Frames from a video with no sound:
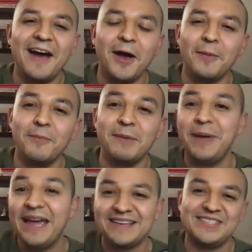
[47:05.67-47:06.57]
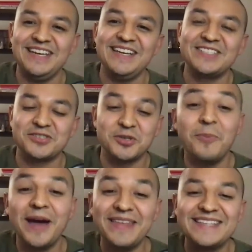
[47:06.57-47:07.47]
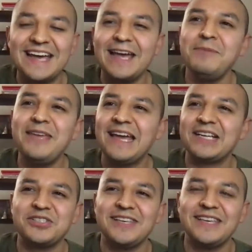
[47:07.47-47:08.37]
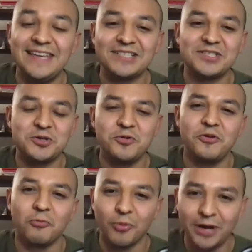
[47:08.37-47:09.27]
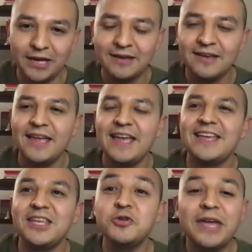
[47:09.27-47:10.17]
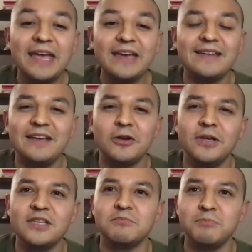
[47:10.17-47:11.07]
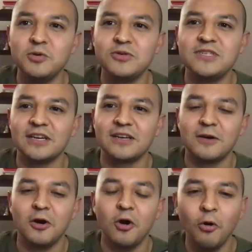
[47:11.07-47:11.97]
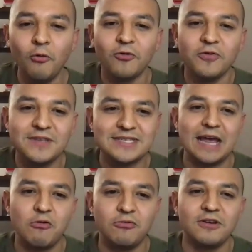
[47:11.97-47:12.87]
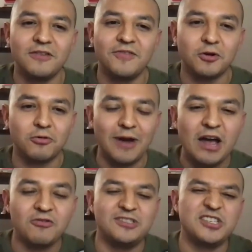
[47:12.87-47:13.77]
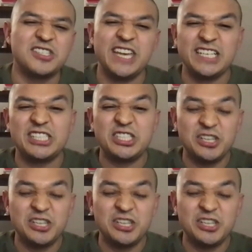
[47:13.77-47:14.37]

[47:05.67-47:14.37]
Um, backstage. So by the time he actually gets to the ring, you can't hear his music over the sound of the crowd just like